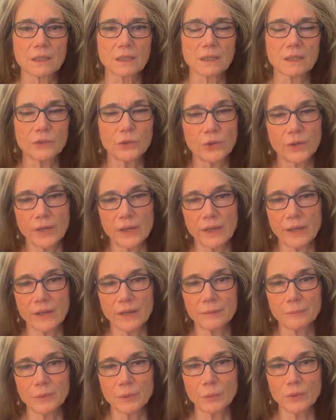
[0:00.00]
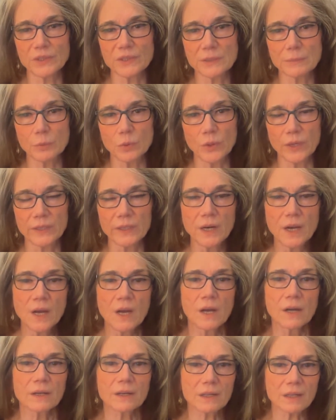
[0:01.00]
You can, but what's the point?
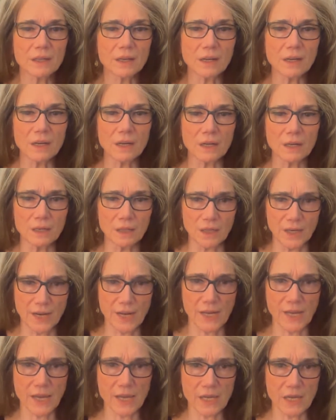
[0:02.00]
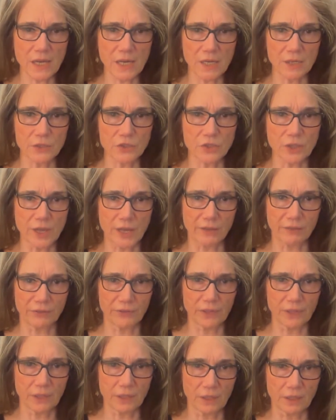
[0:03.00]
Engage that
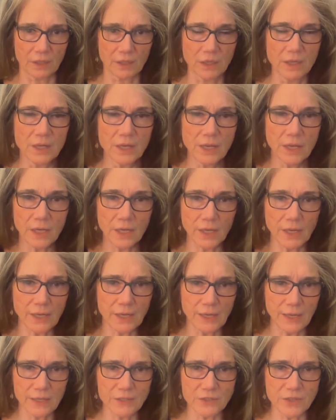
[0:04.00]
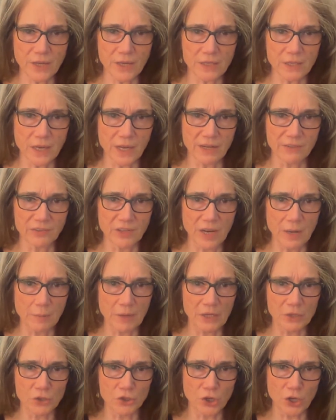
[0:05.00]
thing. Engage that diaphragm
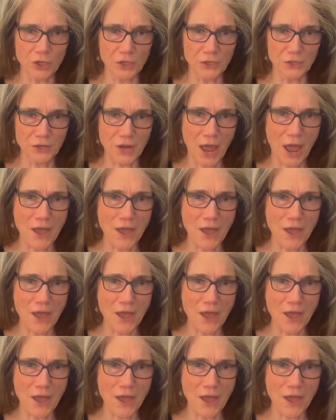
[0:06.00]
engine.